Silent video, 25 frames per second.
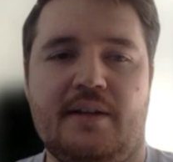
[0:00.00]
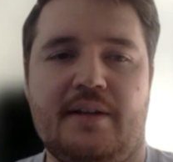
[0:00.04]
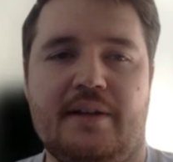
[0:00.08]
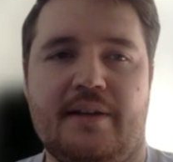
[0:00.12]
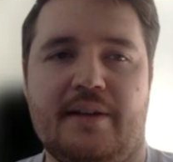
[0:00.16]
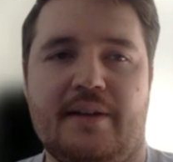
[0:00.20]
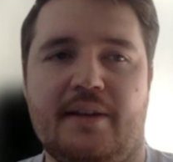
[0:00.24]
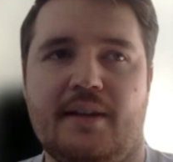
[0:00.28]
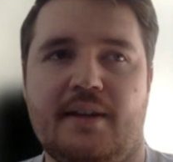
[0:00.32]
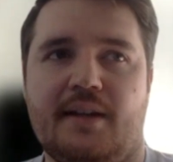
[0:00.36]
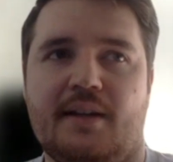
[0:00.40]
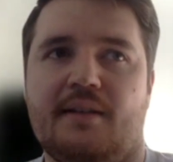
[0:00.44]

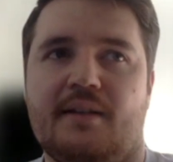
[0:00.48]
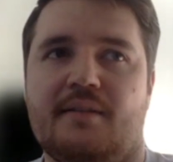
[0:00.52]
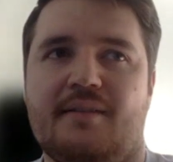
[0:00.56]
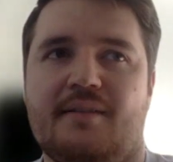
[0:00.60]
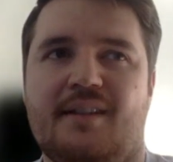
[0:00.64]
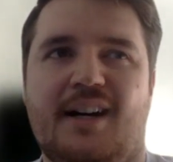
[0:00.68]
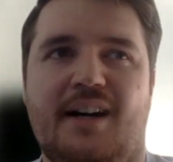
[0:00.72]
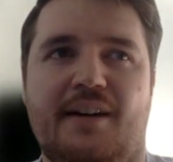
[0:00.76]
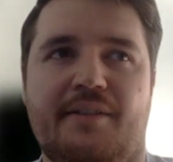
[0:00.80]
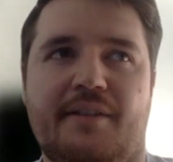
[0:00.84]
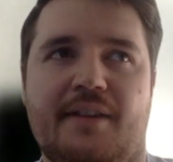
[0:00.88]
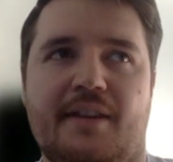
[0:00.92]
And then
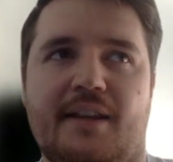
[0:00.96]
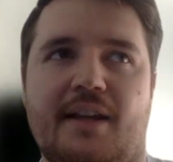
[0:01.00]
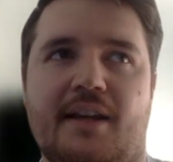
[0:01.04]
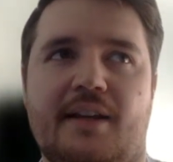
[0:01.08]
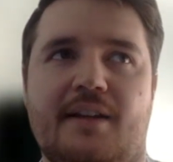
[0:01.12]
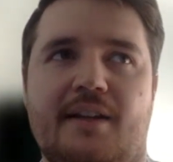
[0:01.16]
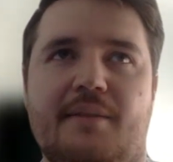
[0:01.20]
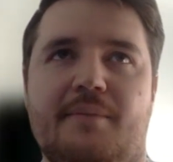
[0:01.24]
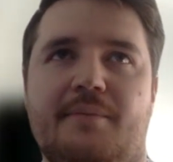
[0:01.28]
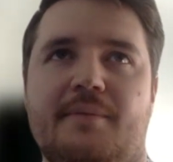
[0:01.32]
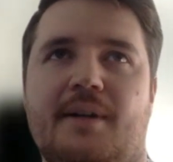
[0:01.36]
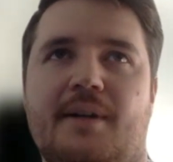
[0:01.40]
after
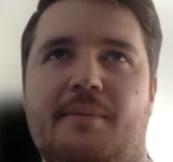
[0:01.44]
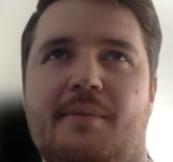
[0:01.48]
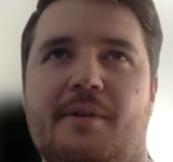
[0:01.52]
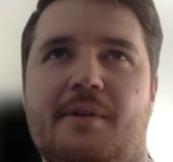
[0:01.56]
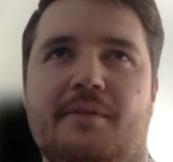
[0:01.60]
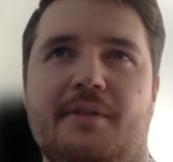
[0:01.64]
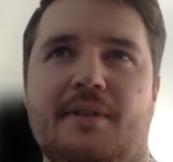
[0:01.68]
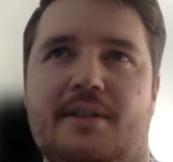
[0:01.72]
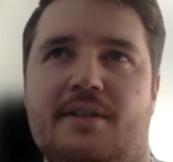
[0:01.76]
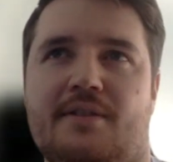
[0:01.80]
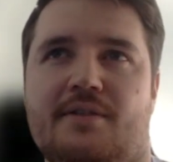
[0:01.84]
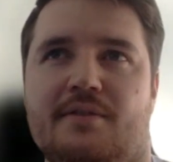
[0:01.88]
that, I'm not
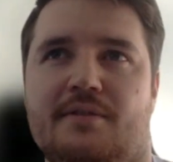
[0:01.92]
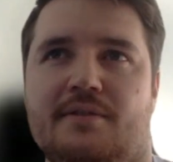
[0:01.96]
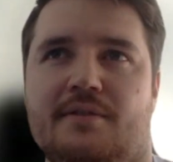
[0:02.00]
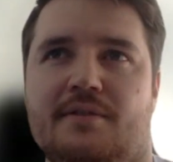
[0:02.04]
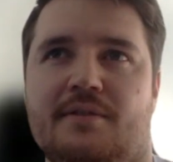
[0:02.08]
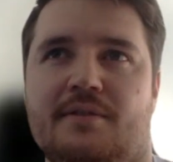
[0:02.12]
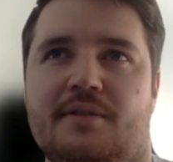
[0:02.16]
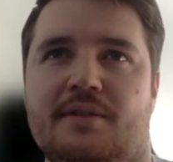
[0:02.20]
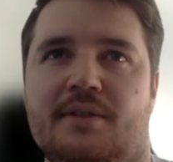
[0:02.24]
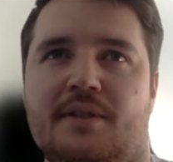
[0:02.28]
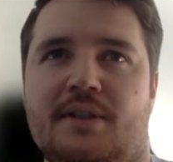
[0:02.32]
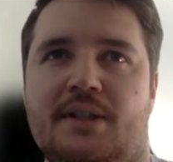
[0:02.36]
really
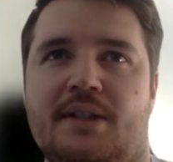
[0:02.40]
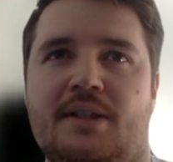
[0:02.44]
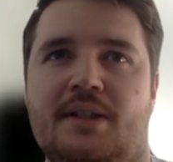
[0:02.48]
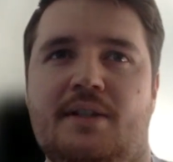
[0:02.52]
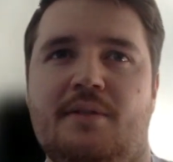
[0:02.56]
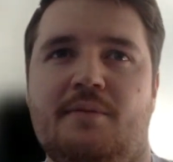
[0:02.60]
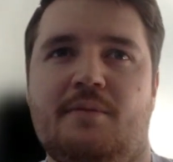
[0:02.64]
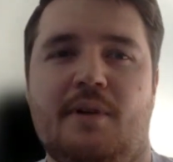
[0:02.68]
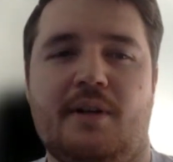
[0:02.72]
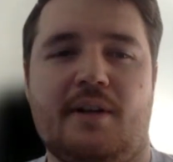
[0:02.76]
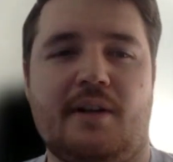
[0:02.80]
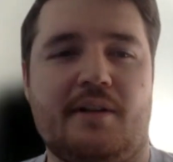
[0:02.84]
sure
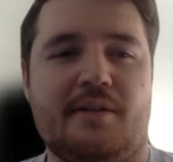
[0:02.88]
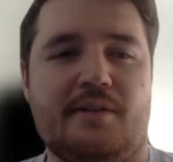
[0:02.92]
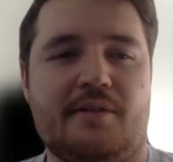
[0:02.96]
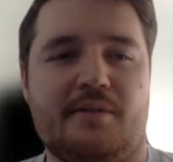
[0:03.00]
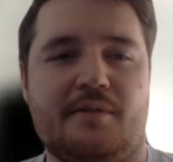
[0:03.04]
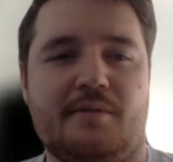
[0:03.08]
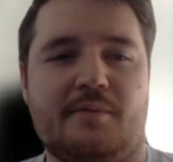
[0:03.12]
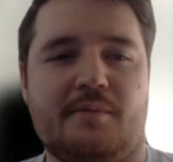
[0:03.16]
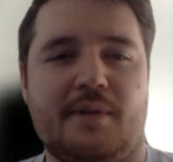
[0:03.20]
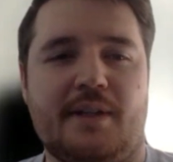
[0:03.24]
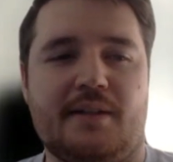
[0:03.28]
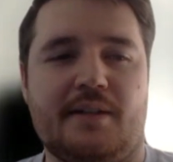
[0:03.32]
what I'll
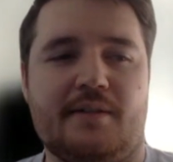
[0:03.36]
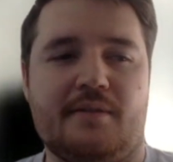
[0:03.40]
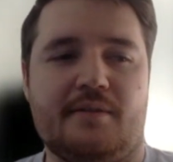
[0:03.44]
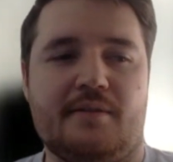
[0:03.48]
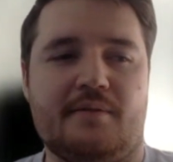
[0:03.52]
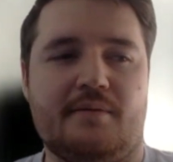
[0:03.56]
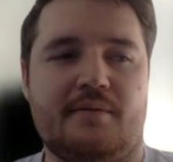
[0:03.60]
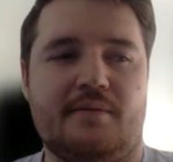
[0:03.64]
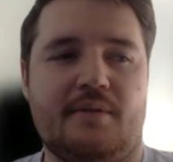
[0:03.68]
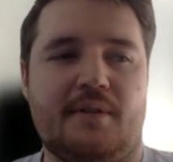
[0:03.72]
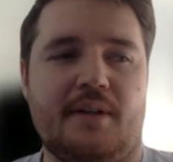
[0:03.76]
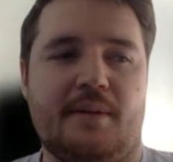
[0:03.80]
do, whether
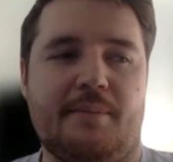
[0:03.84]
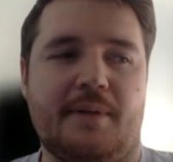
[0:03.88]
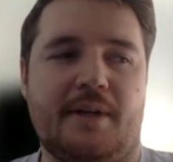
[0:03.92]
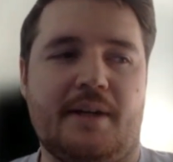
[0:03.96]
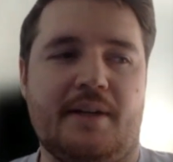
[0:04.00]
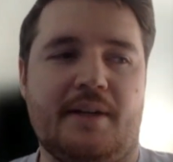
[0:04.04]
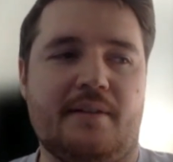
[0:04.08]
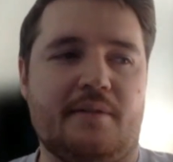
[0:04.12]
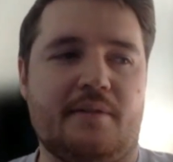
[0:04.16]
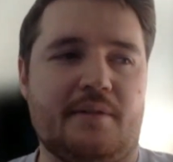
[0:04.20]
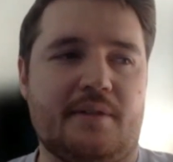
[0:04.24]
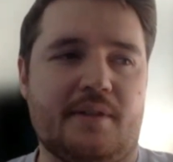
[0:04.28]
I
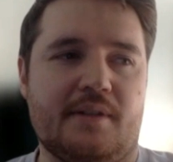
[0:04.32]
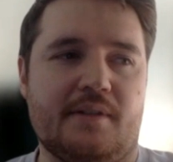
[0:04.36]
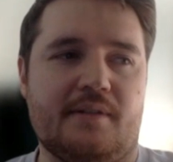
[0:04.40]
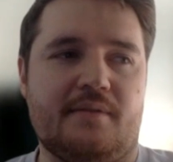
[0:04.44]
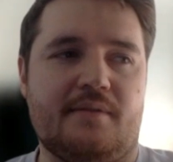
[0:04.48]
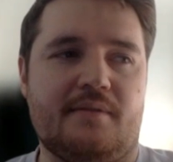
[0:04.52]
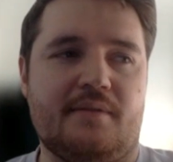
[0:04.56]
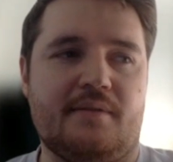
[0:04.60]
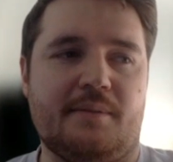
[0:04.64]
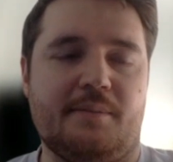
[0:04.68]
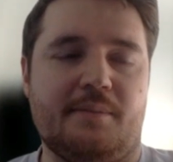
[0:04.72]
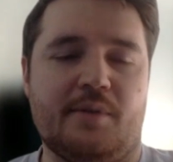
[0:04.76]
might look at
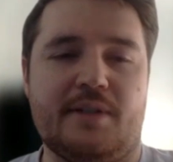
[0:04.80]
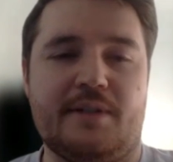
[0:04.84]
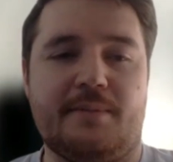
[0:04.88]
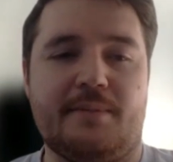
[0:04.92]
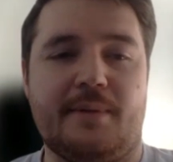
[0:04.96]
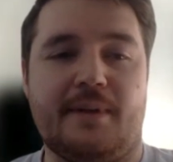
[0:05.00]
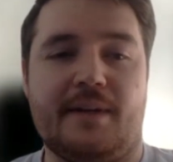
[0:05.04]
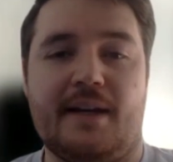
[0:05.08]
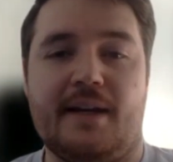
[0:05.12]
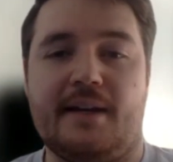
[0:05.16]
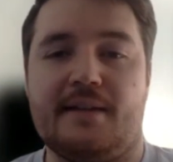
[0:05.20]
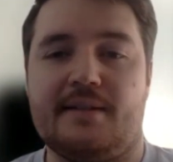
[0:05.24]
the
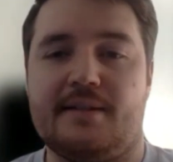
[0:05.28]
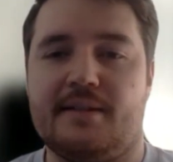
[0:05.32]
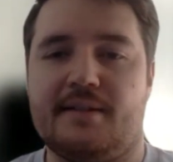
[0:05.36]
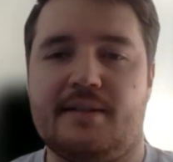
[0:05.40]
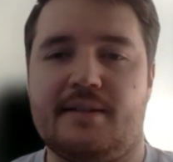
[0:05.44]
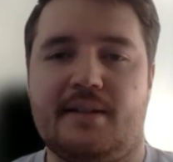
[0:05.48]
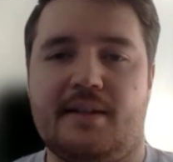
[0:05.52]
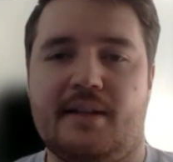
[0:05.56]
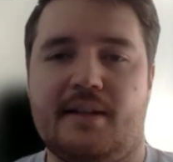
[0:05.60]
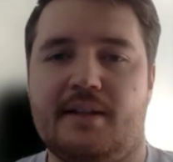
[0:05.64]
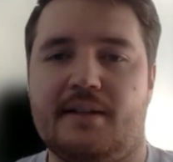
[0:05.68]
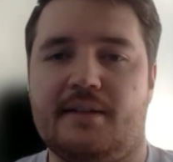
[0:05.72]
Brisbane houses
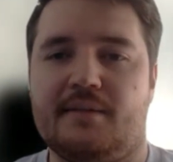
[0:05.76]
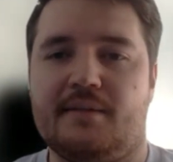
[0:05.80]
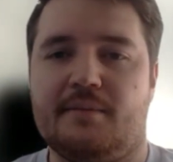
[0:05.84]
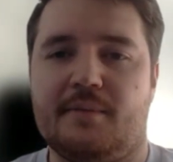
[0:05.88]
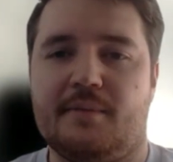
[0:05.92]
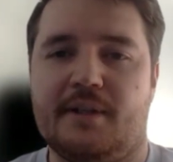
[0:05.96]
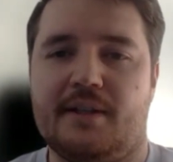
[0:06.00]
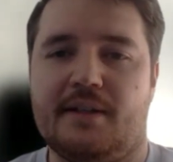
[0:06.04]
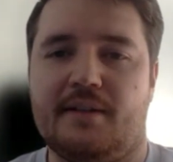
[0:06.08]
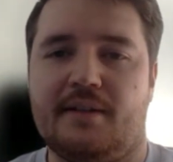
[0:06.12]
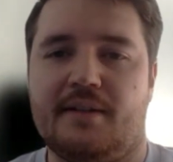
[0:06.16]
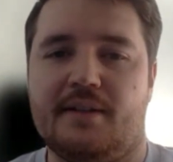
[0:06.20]
again and
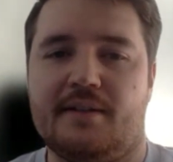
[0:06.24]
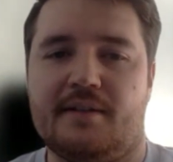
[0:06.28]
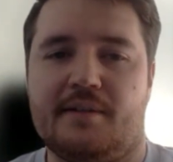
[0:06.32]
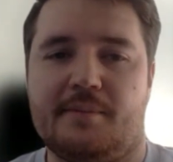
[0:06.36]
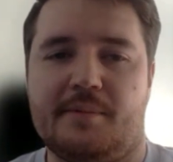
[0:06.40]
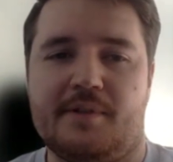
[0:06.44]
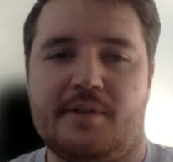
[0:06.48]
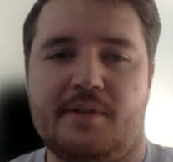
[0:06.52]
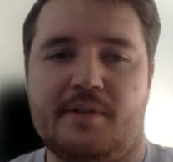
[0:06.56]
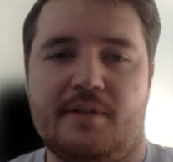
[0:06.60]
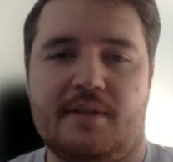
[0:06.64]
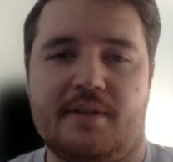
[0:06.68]
whether there's
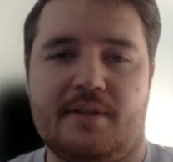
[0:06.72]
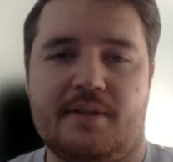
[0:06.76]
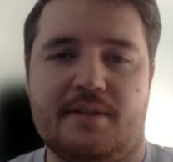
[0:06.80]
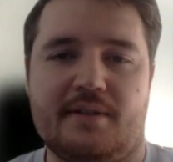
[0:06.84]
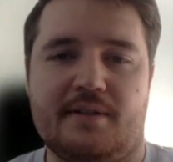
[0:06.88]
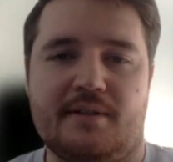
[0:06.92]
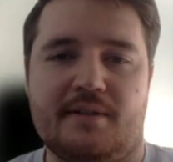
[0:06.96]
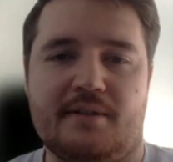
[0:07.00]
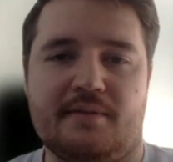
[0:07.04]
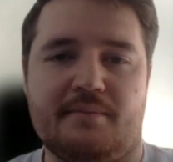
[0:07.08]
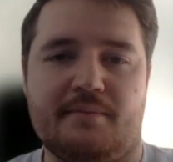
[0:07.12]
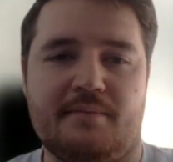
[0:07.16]
opportunities
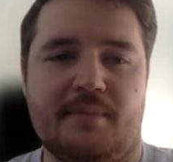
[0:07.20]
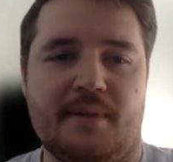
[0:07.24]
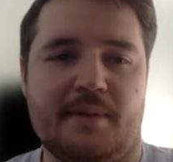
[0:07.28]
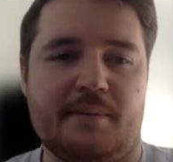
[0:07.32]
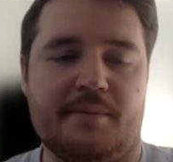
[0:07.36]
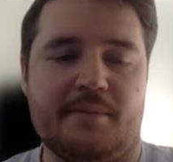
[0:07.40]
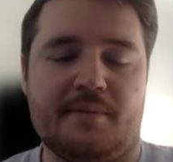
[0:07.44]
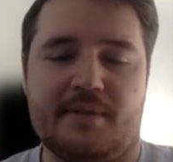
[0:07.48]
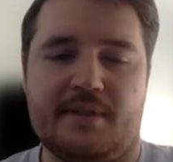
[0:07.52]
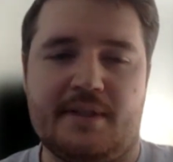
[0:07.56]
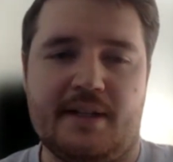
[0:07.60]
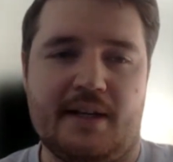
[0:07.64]
to
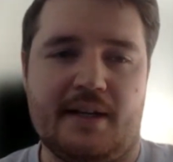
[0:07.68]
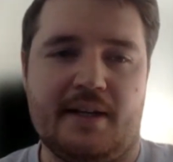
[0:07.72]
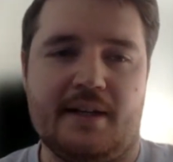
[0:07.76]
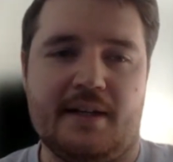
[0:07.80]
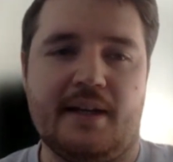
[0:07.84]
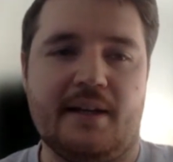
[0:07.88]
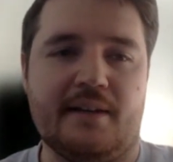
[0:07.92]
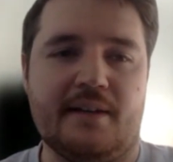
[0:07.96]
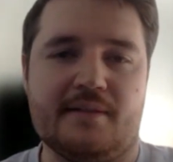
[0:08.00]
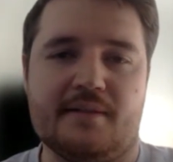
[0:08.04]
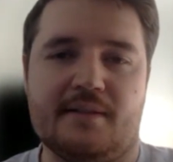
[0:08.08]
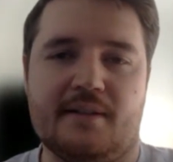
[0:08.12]
maybe put
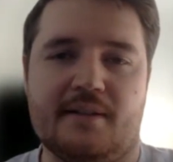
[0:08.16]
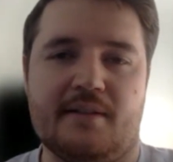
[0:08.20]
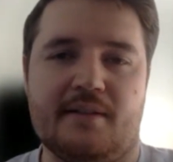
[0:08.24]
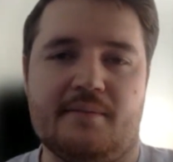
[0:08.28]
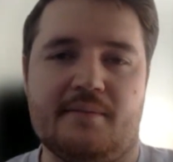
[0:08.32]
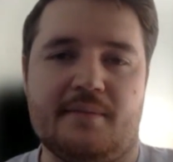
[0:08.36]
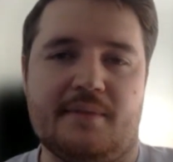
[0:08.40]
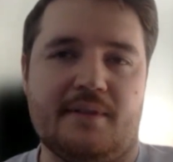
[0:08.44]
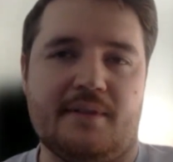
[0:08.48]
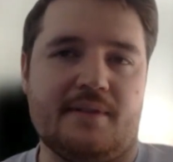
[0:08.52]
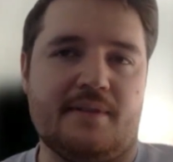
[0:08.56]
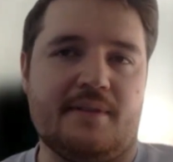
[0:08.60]
townhouses on
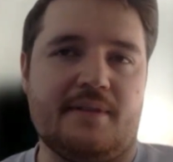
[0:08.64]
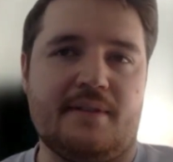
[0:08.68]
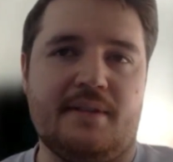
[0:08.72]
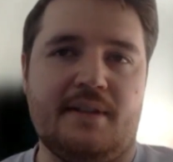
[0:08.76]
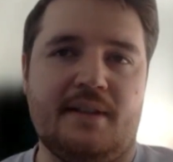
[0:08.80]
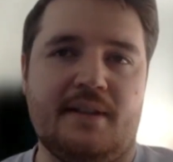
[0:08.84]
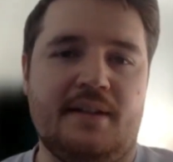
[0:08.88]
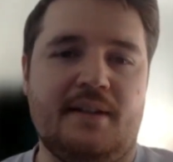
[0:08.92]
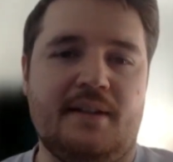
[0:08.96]
them, because